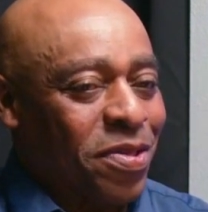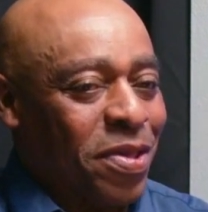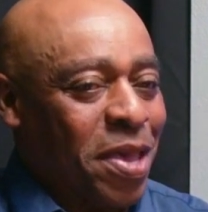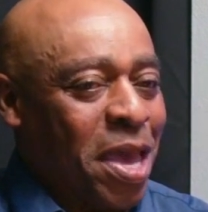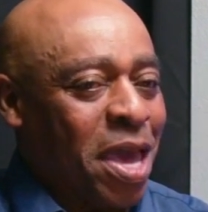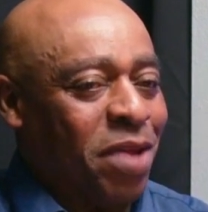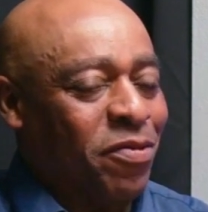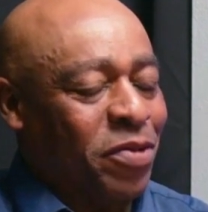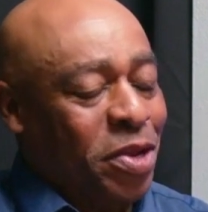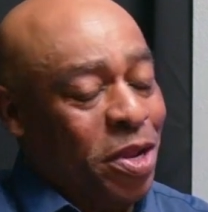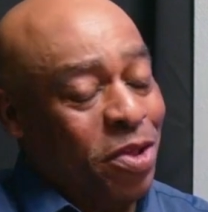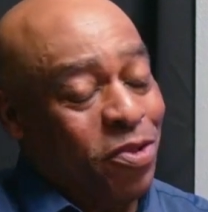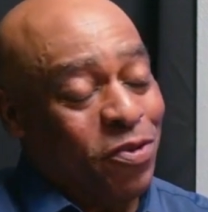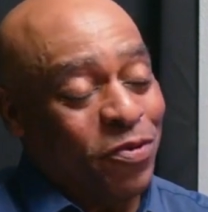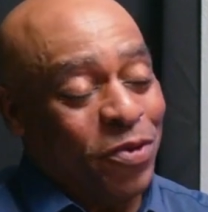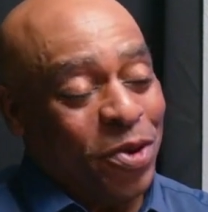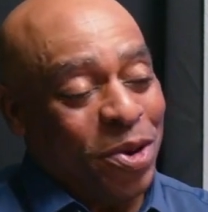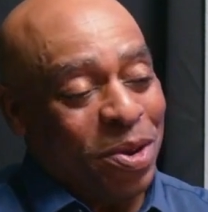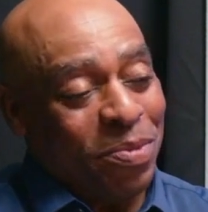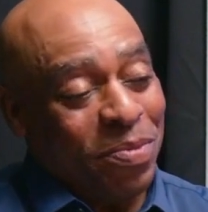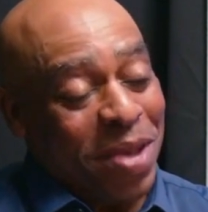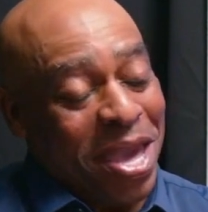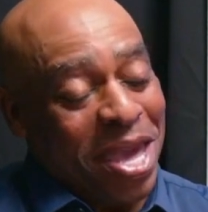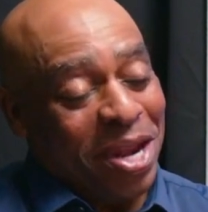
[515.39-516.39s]
kind of an
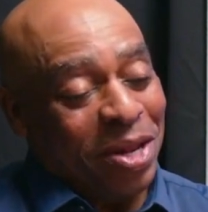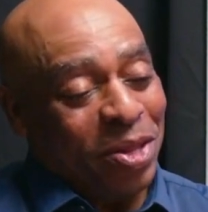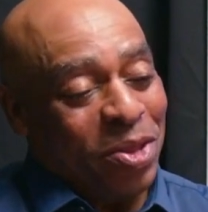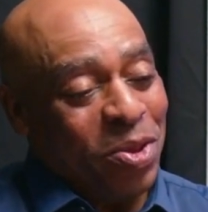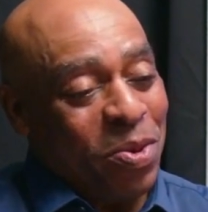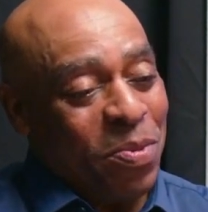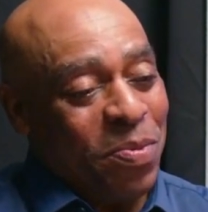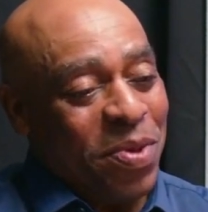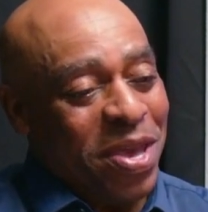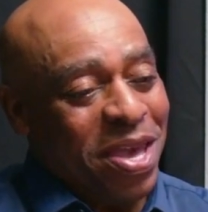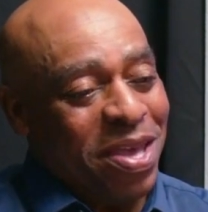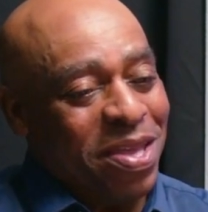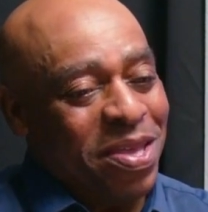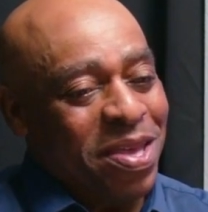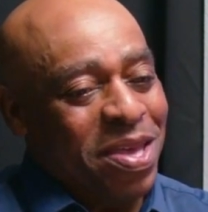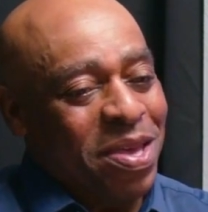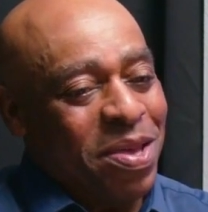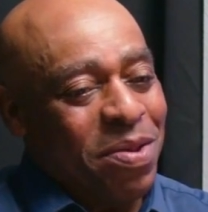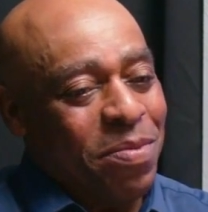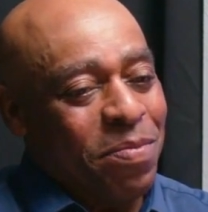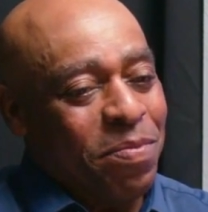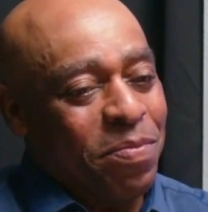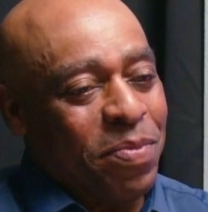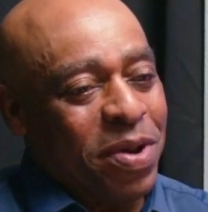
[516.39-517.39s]
introverted man a little bit,
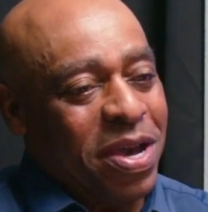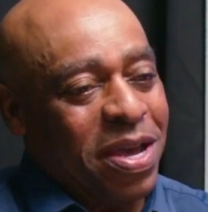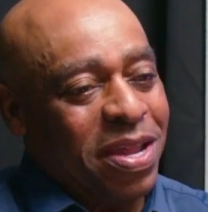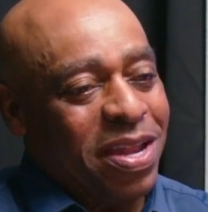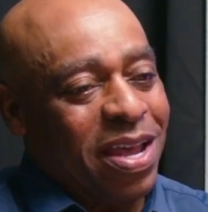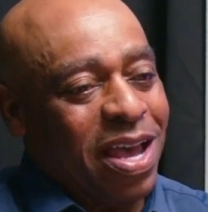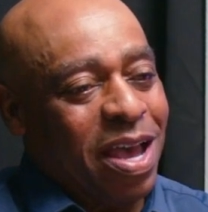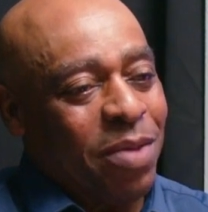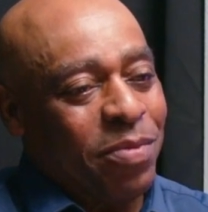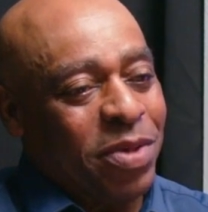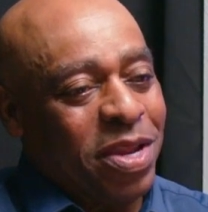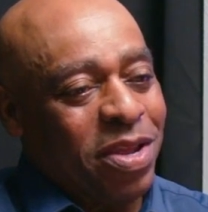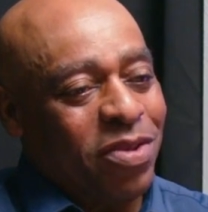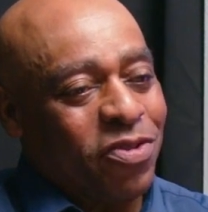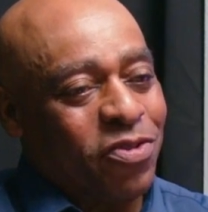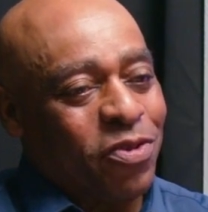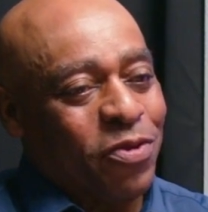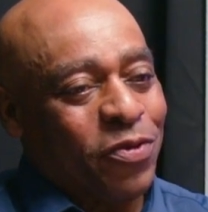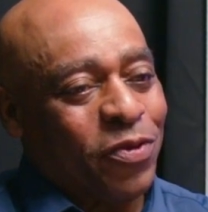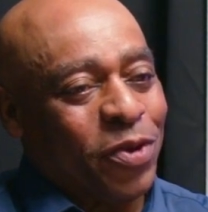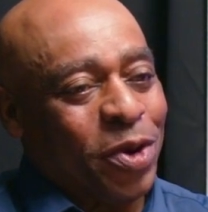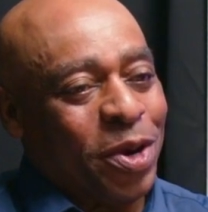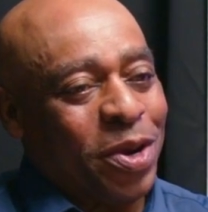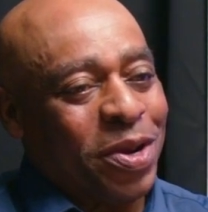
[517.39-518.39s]
but I'm an
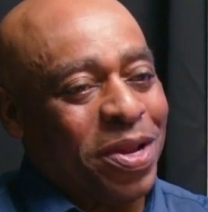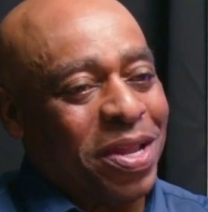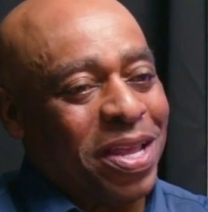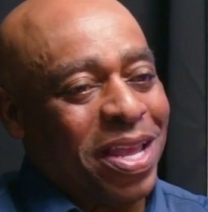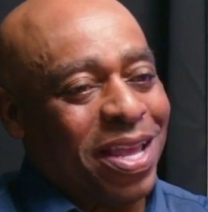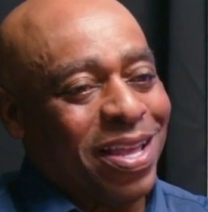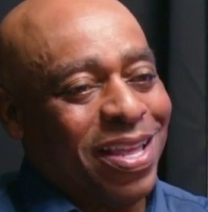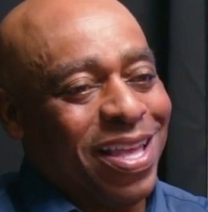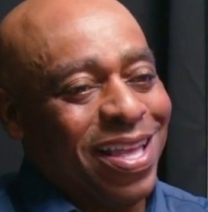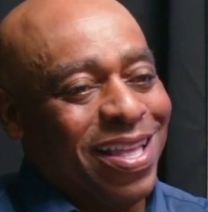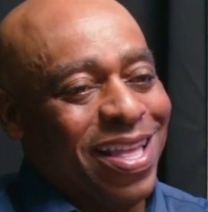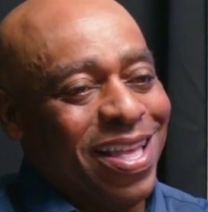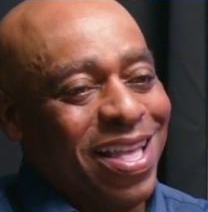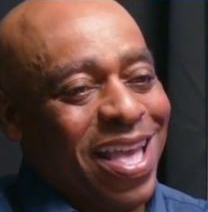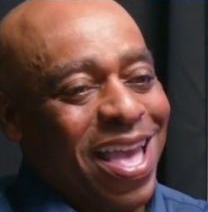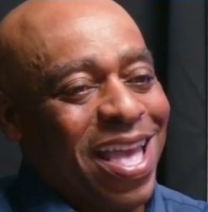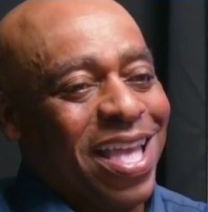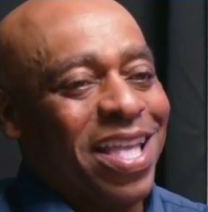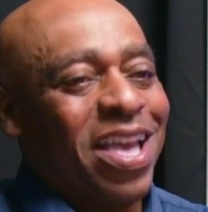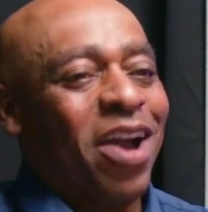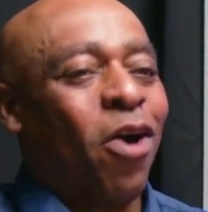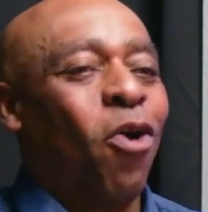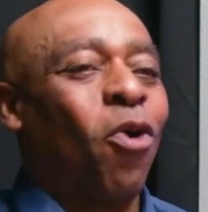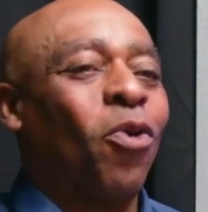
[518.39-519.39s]
introvert
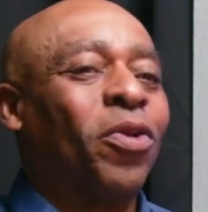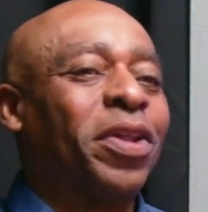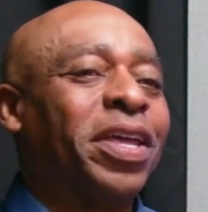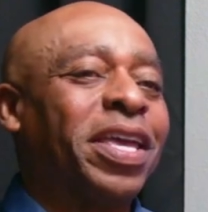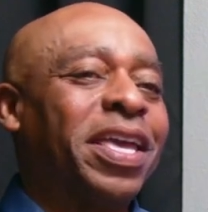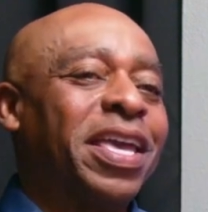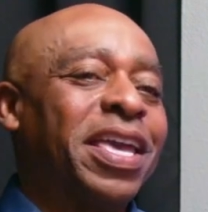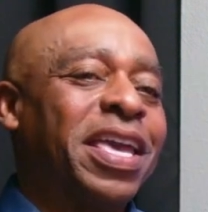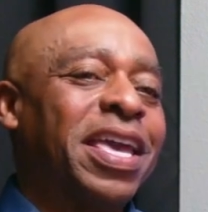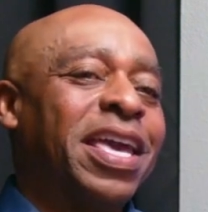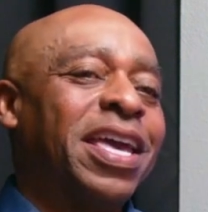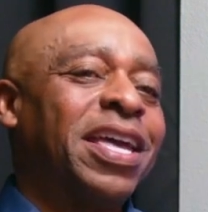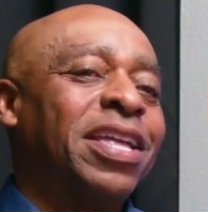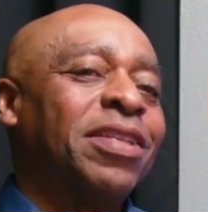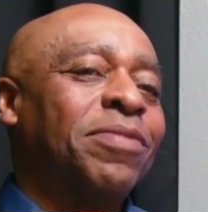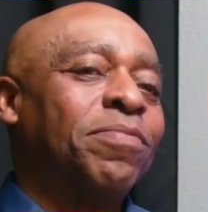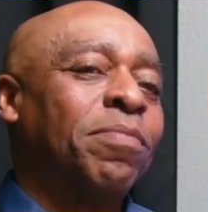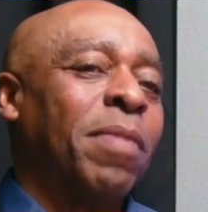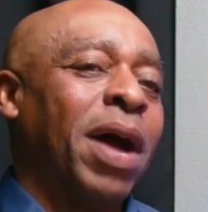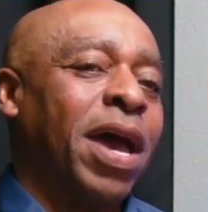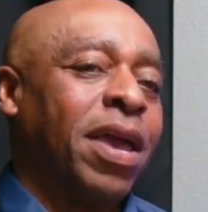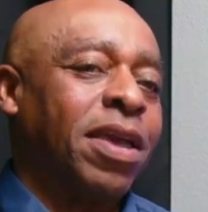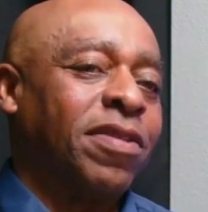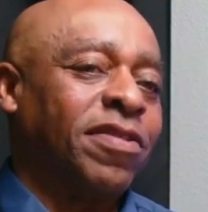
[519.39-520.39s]
only
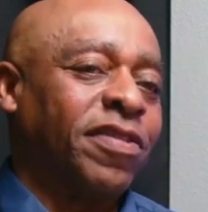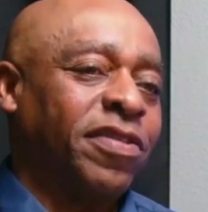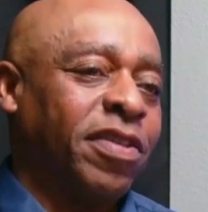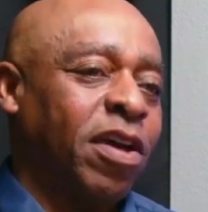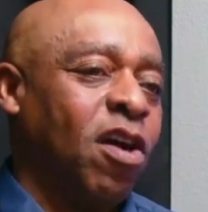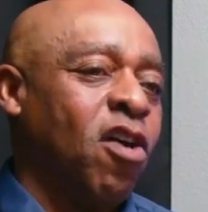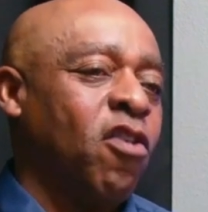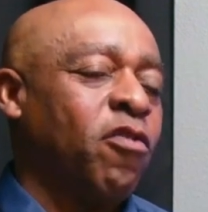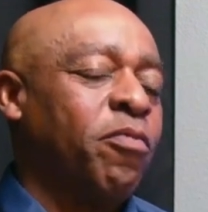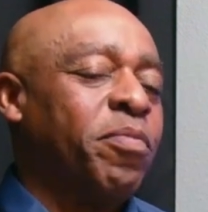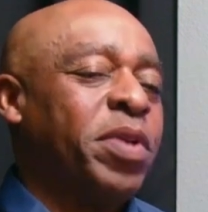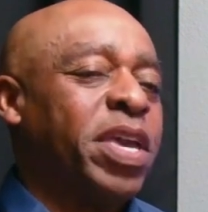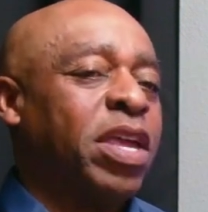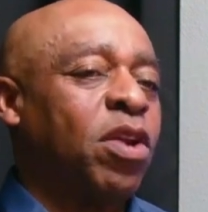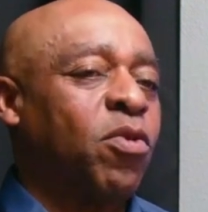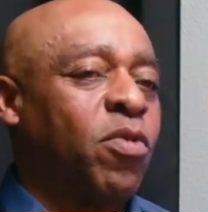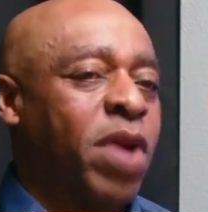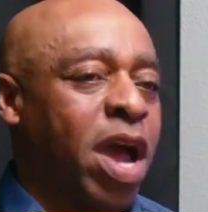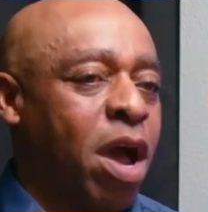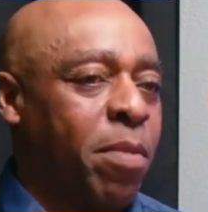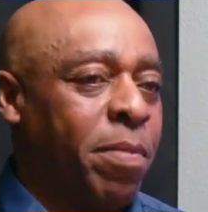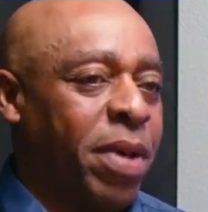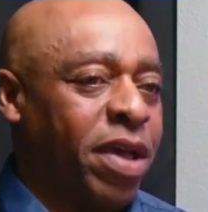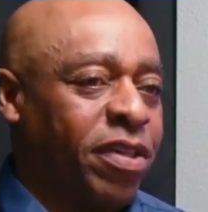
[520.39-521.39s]
in myself, being
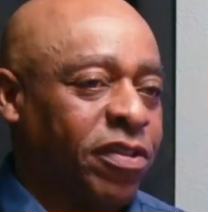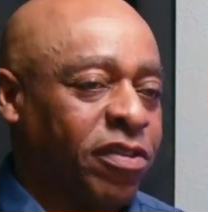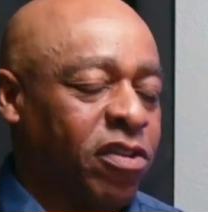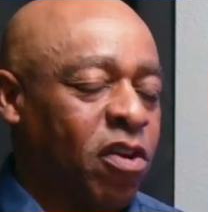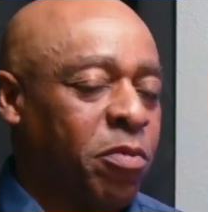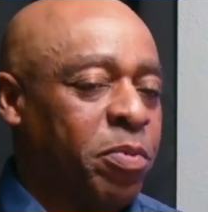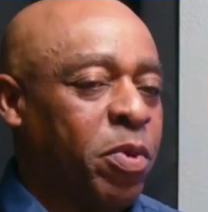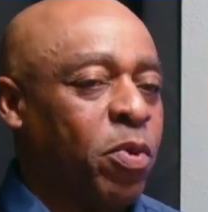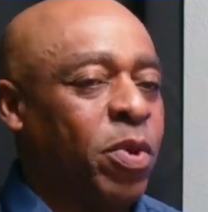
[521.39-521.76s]
around myself.